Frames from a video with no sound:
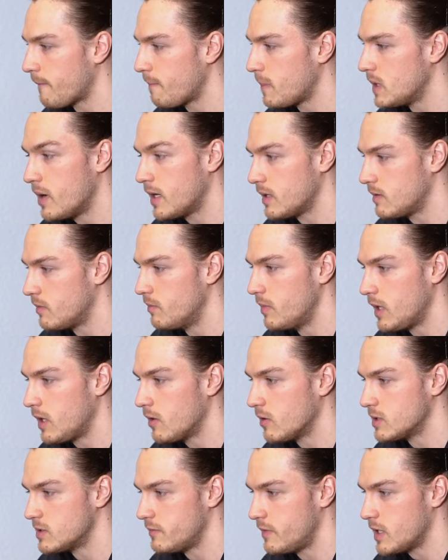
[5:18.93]
But
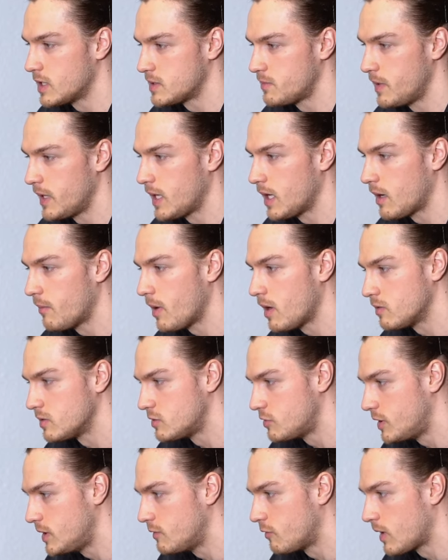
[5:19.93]
because we are speaking about
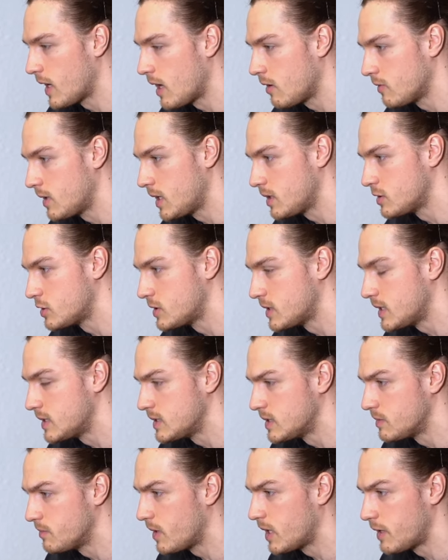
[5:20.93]
street workout
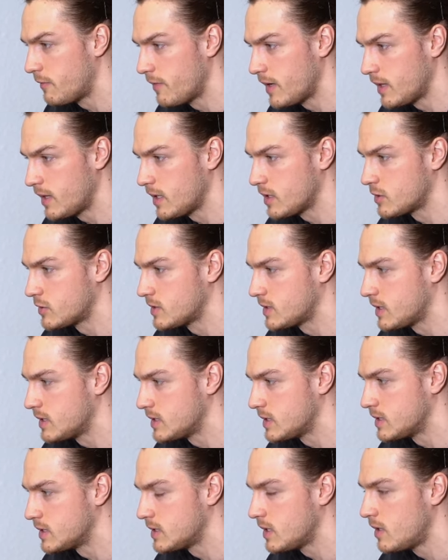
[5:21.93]
exercises, bodyweight
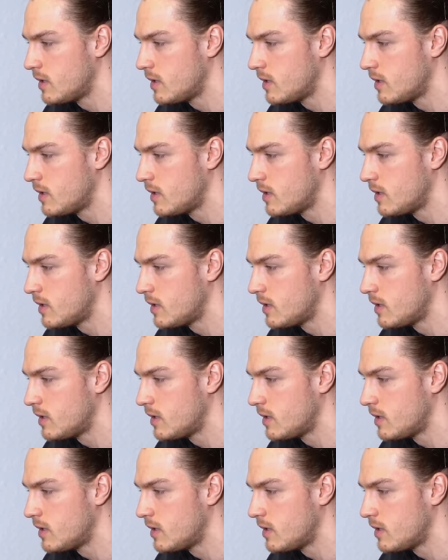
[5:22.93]
exercises,